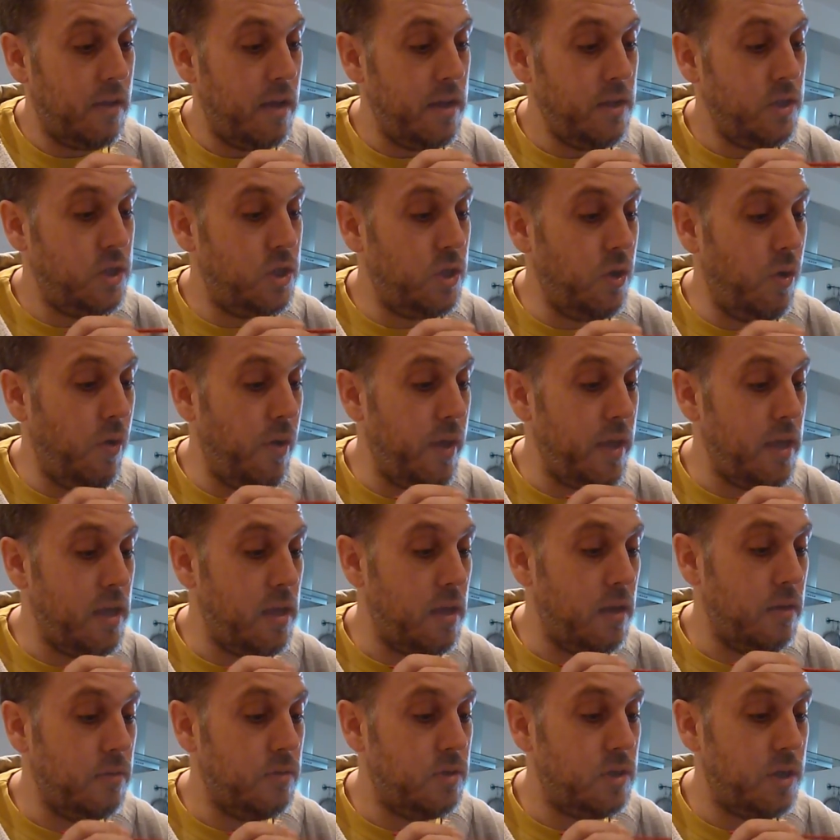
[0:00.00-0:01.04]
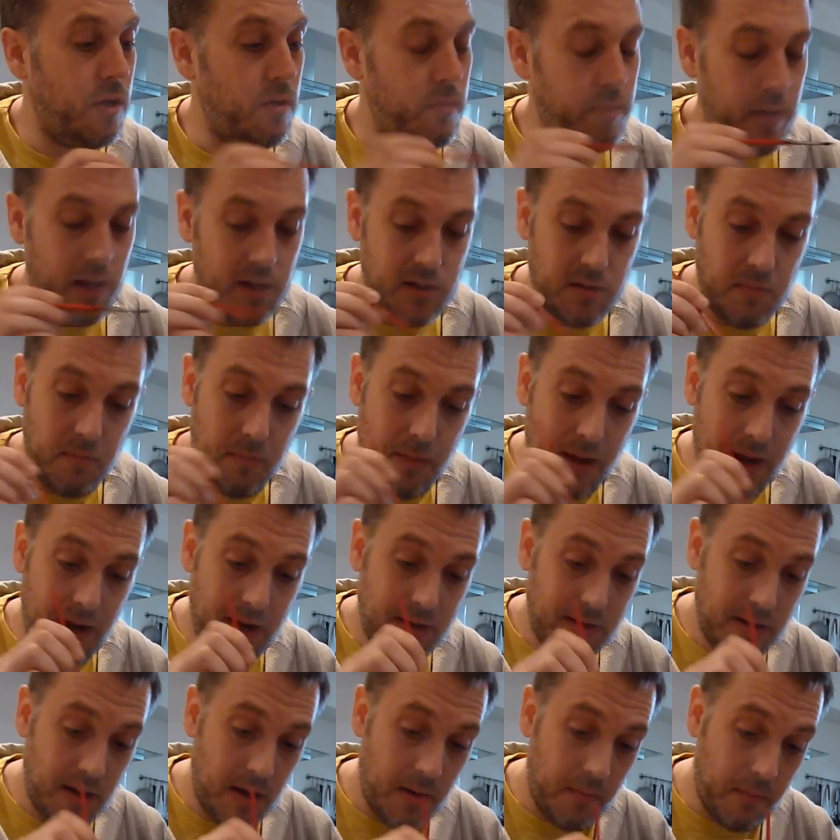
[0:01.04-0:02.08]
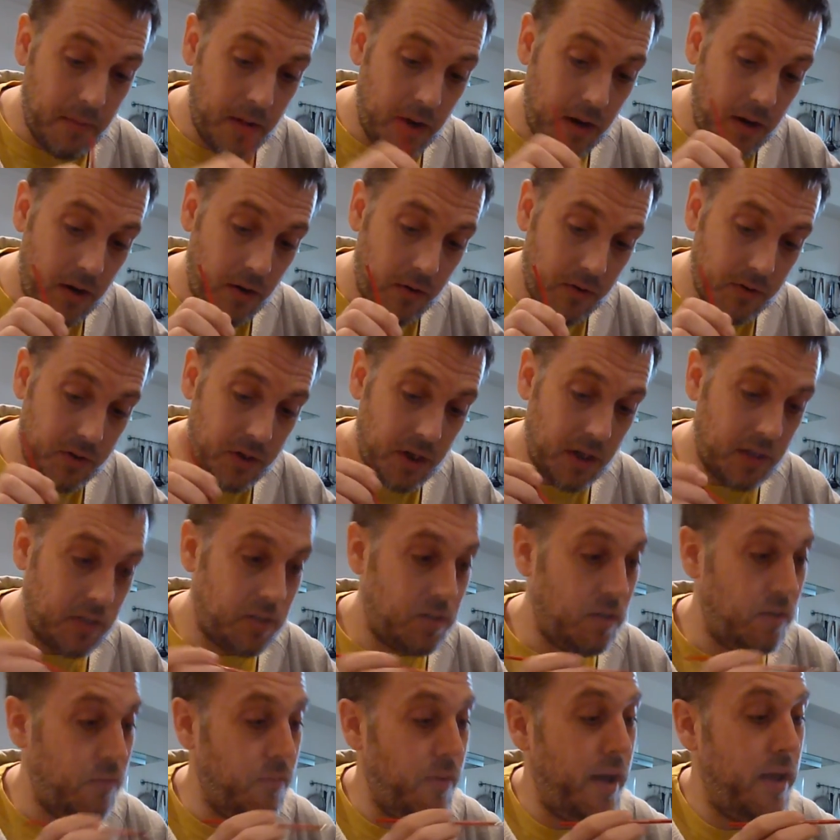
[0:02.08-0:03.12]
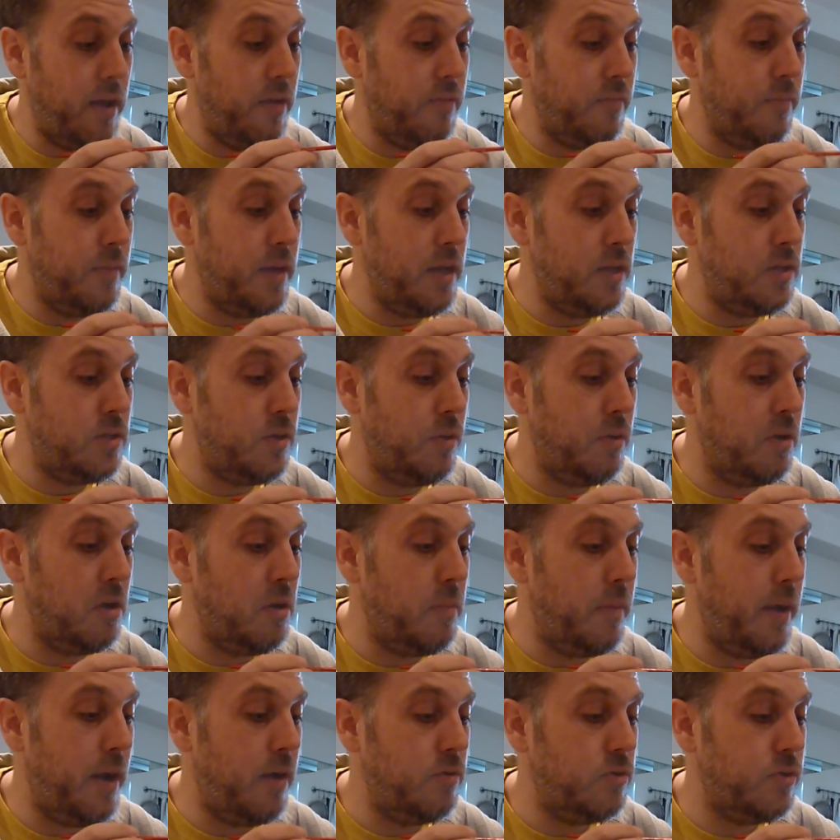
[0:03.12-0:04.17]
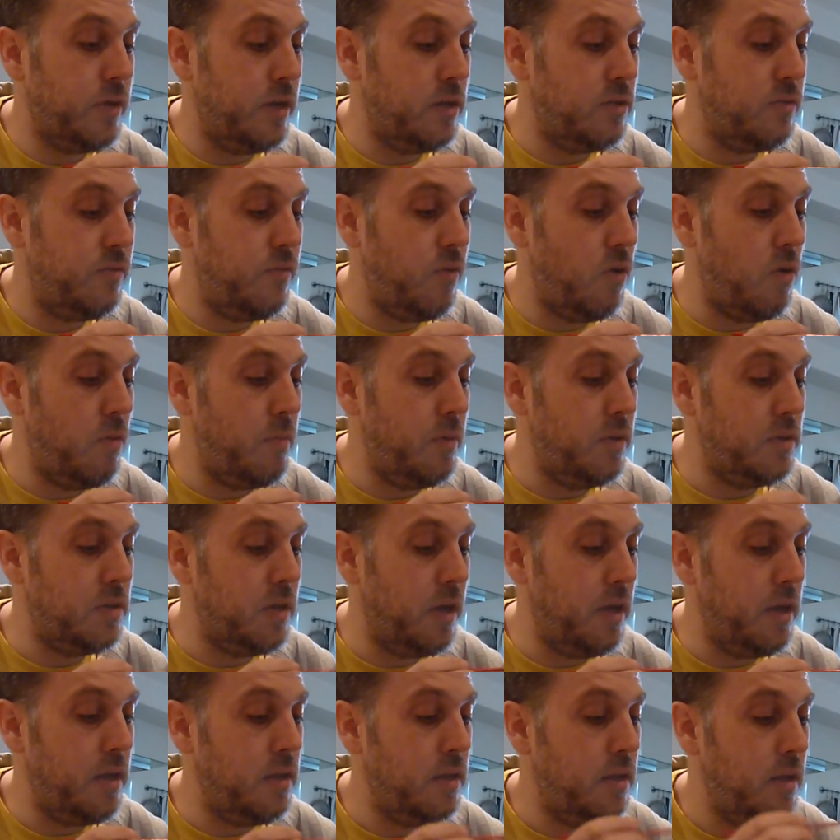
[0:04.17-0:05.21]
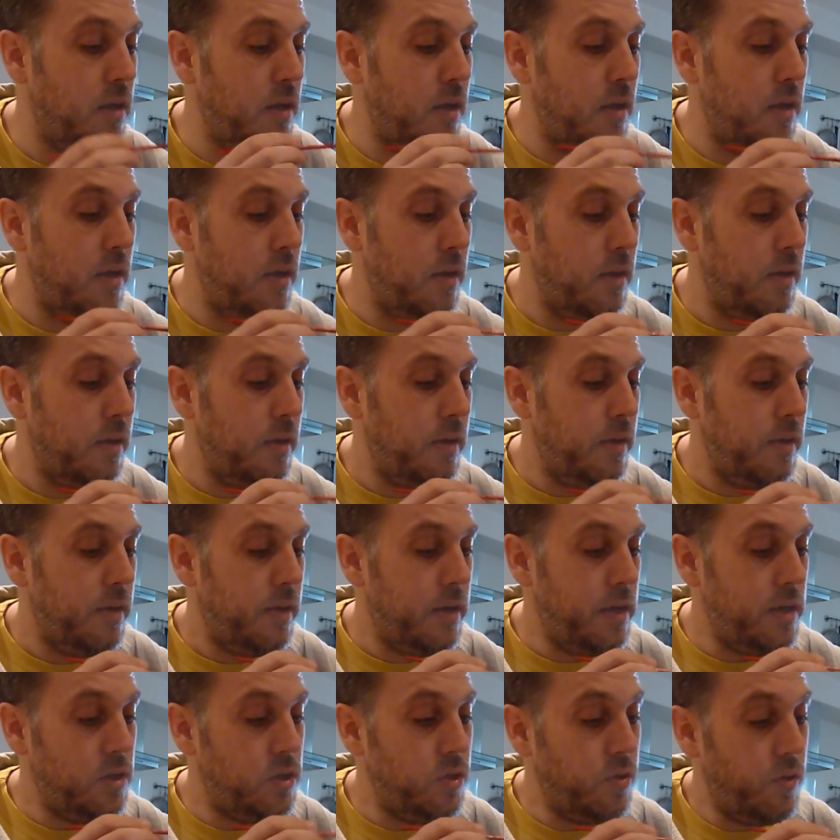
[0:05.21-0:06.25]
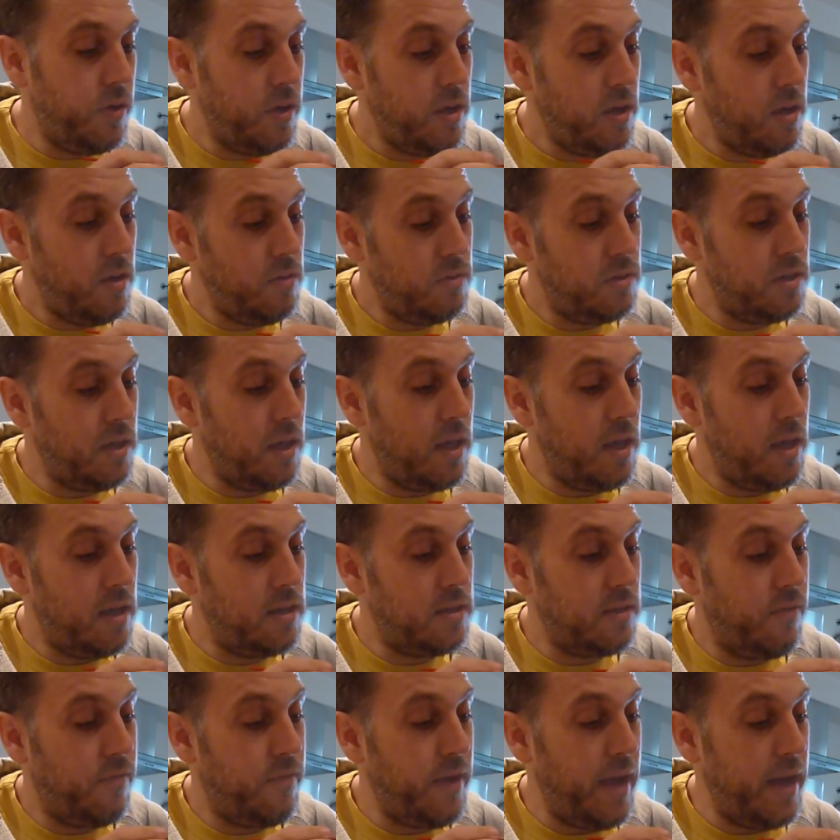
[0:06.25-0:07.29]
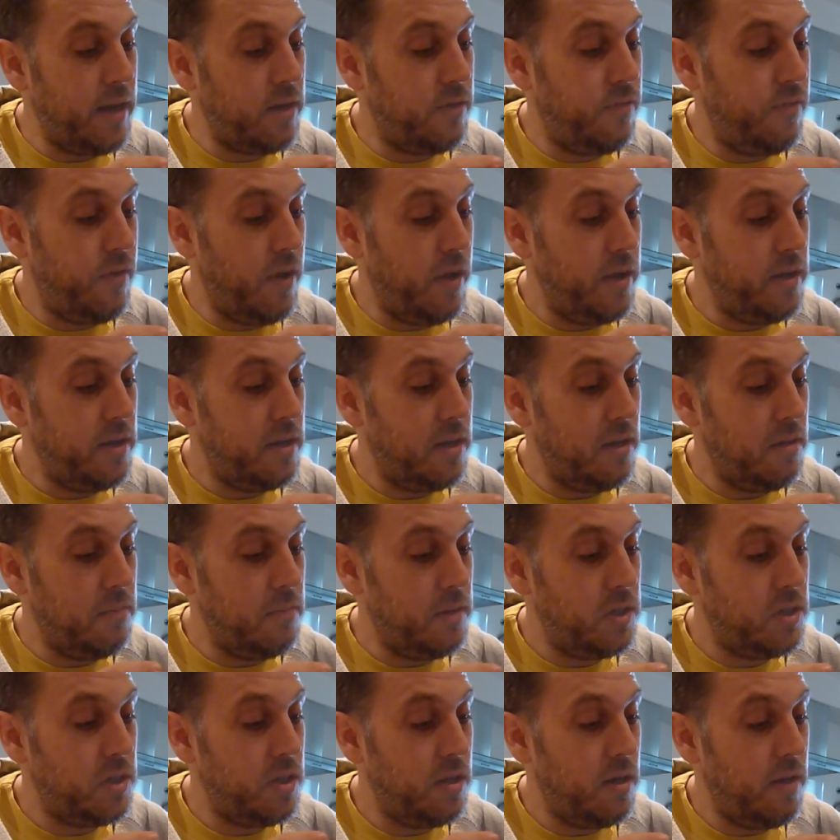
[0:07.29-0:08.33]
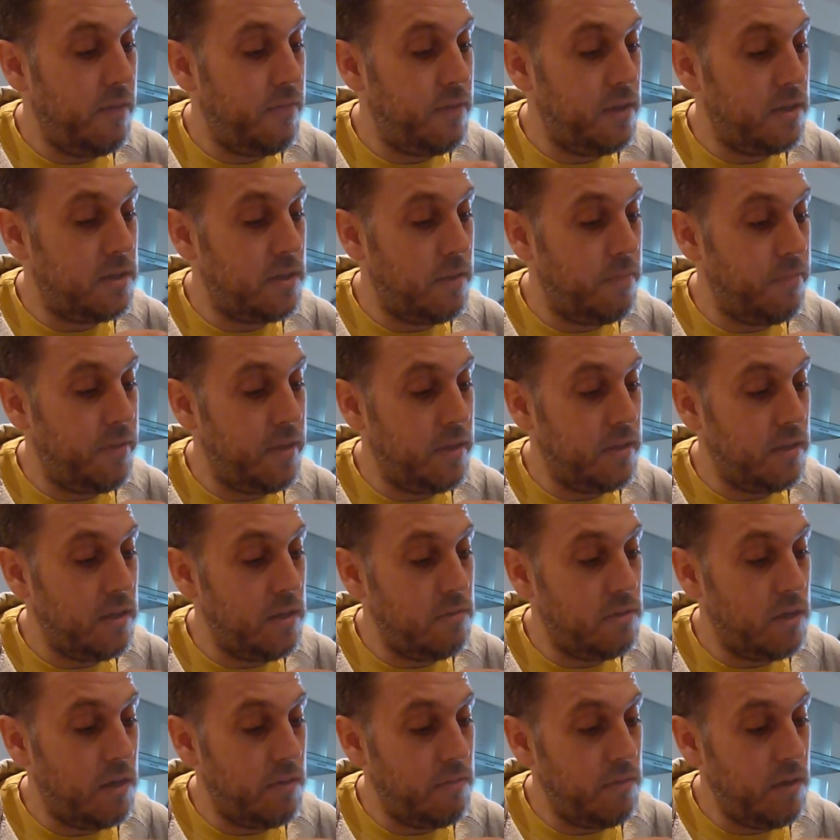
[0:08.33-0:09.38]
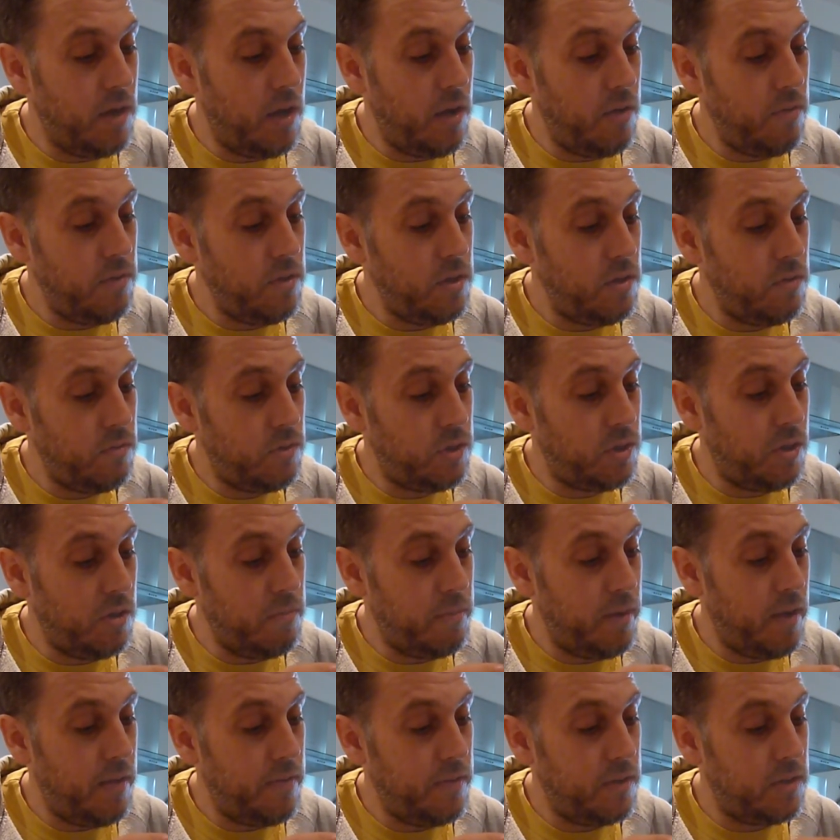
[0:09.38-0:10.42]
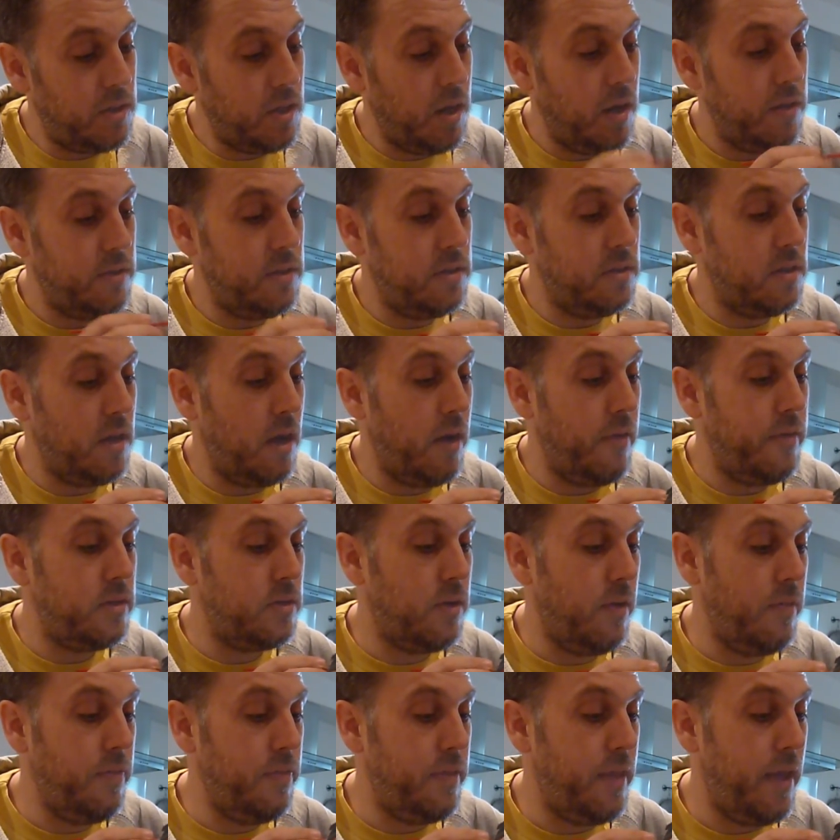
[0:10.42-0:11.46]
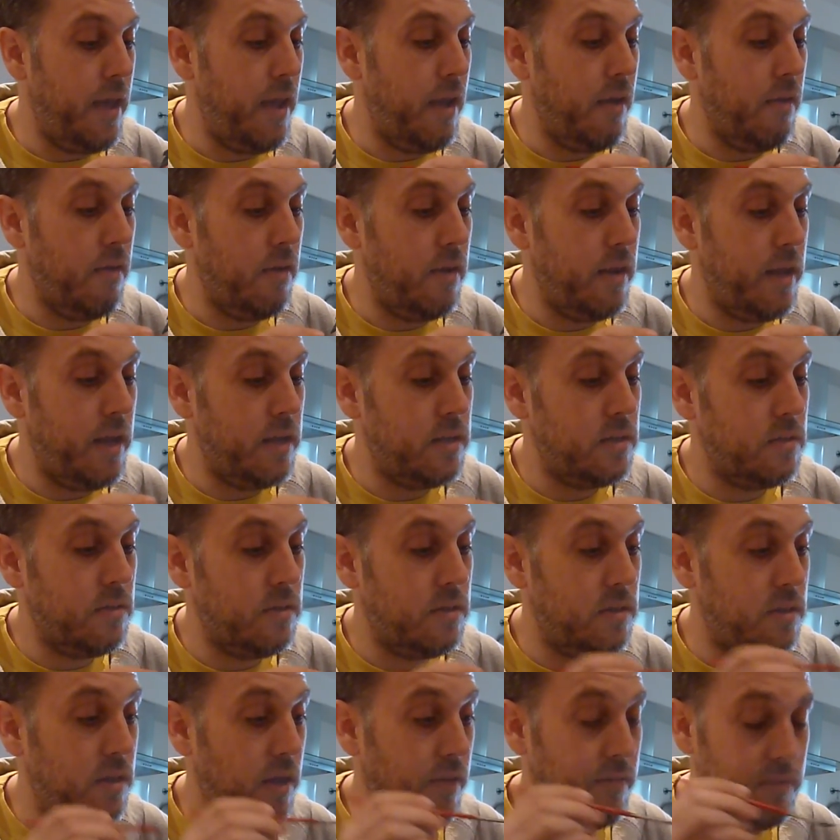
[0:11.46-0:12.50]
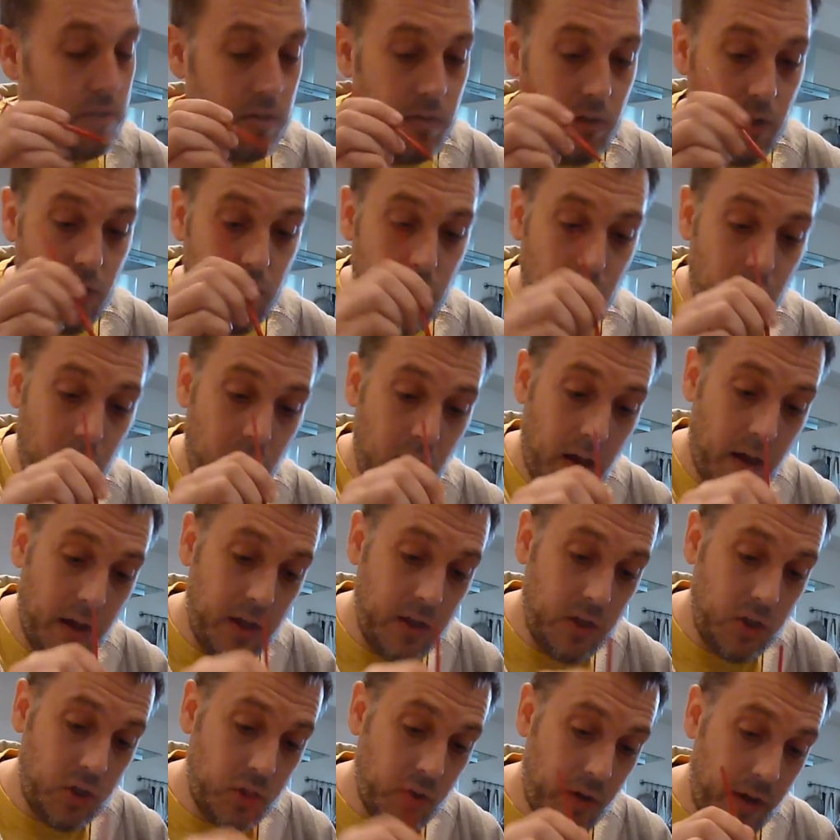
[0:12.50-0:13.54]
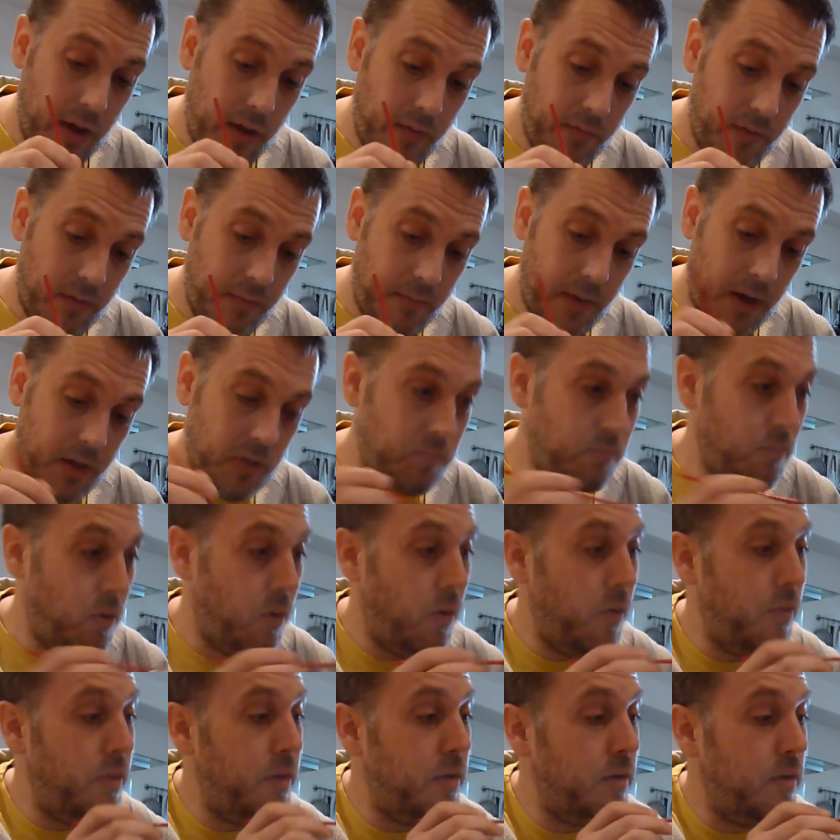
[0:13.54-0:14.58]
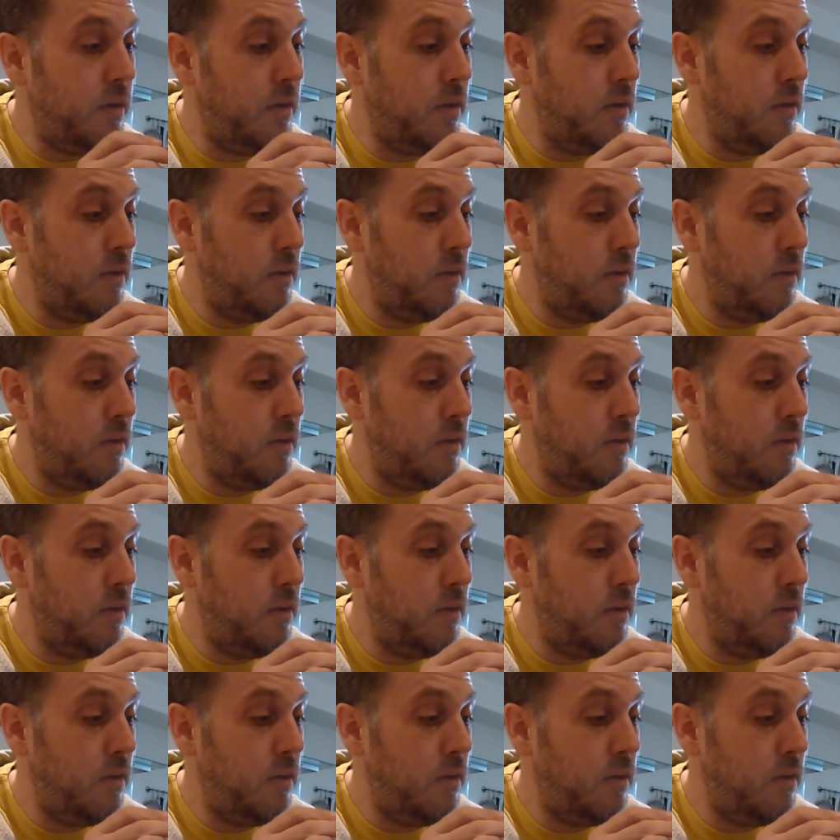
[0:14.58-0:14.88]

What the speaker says: I enjoy YouTube as a medium and not just a way of me talking about Transformers. I enjoy using it as a fact-finding mission. If there's something that you don't know, YouTube it. The chances are it's on there and that sort of stuff. So I enjoy it for much more than